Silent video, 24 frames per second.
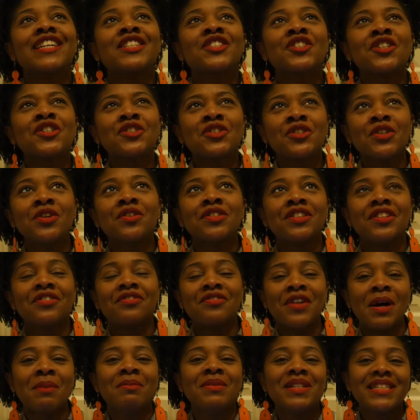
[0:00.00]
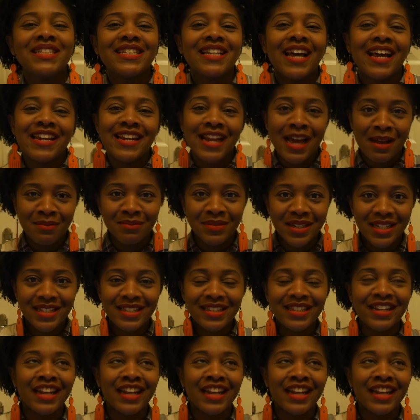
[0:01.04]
it just showed the family dynamics,